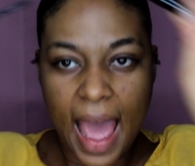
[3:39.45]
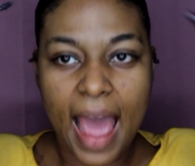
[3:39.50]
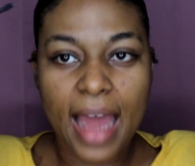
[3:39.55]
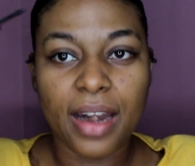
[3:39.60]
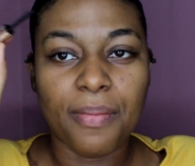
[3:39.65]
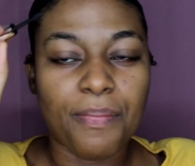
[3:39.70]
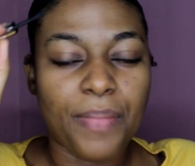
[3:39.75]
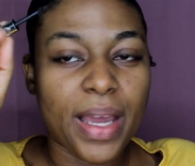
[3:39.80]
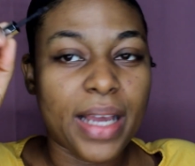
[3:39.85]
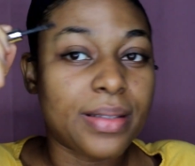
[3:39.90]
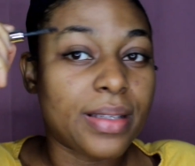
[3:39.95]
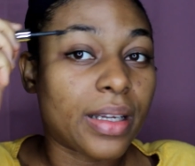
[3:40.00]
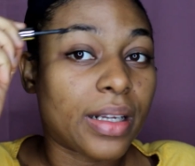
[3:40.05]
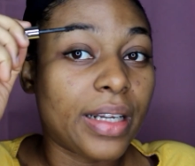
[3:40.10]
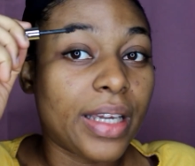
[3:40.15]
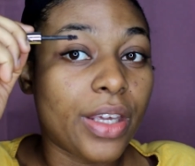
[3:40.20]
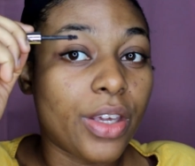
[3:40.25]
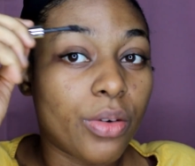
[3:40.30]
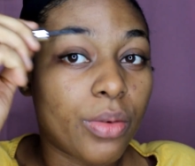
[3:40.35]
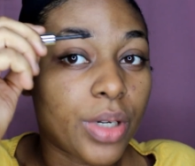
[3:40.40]
And
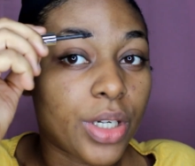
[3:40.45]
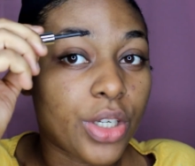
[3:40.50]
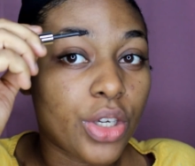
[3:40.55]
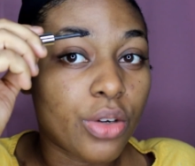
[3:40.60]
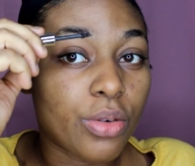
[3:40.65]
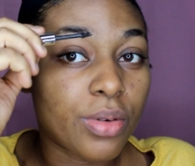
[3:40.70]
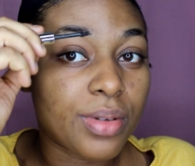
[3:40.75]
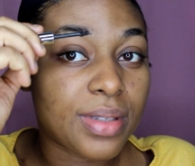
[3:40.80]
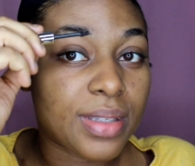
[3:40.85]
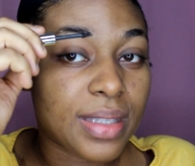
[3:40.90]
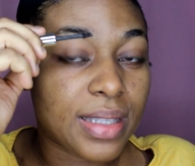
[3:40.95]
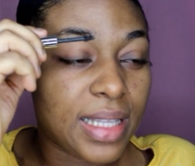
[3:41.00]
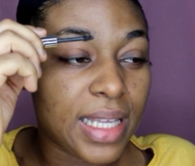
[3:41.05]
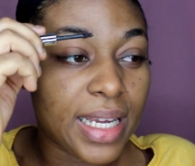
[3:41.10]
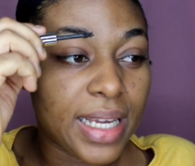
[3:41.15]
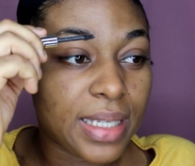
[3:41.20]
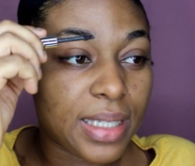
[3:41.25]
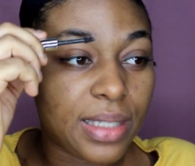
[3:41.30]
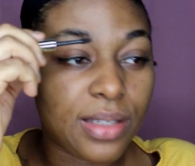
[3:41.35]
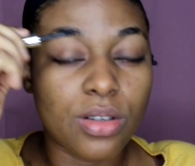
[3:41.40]
basically you would use
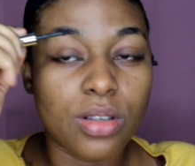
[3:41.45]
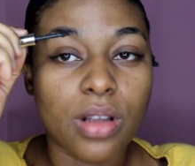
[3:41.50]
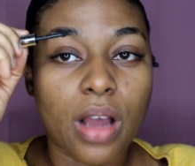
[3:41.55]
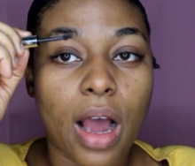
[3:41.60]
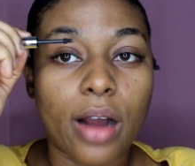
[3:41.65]
this